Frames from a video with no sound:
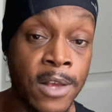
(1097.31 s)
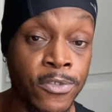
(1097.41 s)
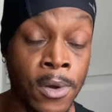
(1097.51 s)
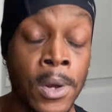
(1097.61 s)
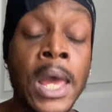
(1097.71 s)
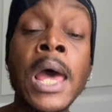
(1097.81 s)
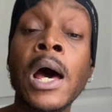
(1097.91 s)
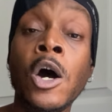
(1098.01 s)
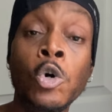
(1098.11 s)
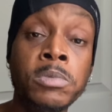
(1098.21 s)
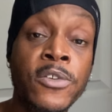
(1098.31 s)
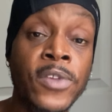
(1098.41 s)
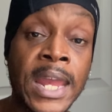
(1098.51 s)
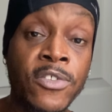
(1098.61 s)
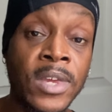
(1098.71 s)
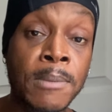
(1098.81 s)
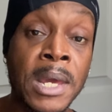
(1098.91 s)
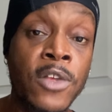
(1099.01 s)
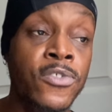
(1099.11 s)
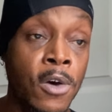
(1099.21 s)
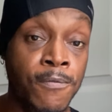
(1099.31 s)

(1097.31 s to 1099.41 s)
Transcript: So I hope this 18 minutes so